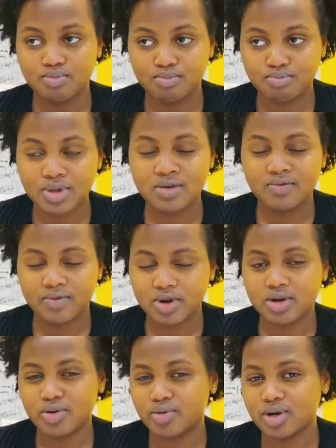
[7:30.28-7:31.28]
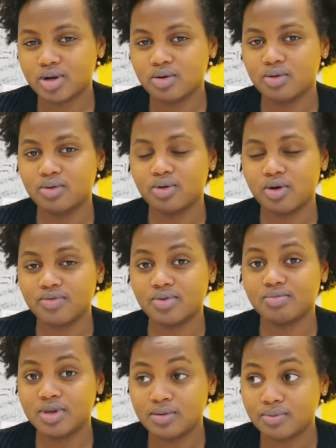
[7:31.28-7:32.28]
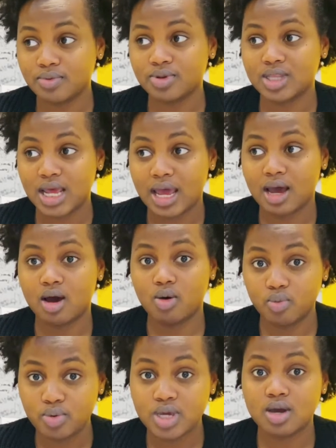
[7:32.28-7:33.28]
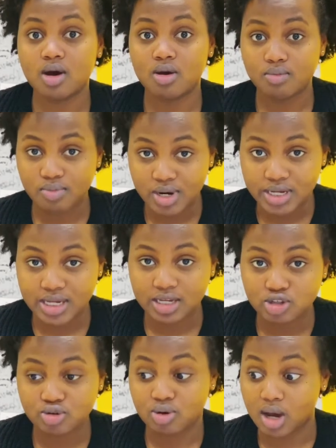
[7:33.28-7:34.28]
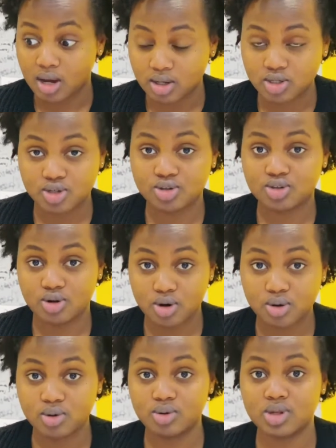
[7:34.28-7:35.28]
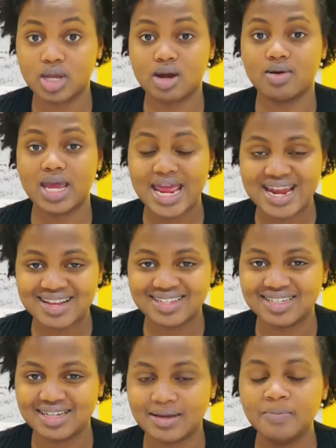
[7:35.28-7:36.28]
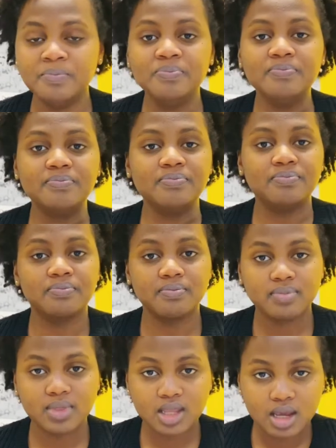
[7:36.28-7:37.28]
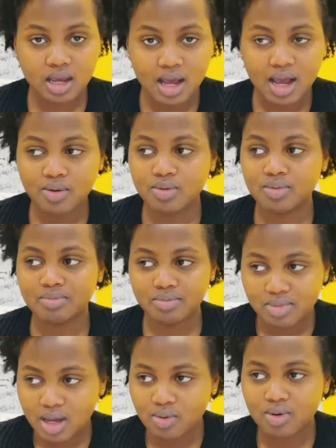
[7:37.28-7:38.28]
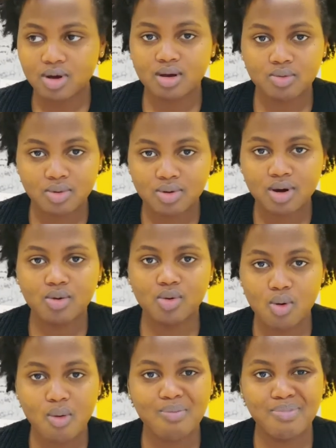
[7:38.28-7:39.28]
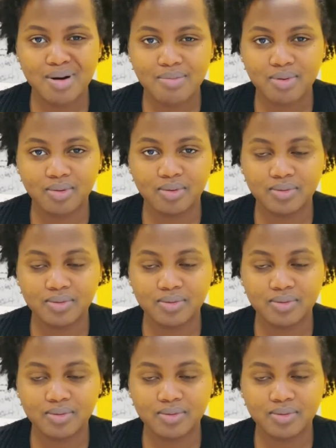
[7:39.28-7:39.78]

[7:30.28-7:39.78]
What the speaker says: be very critical of the people that we are bringing into our circle, our energy, our whole bubble.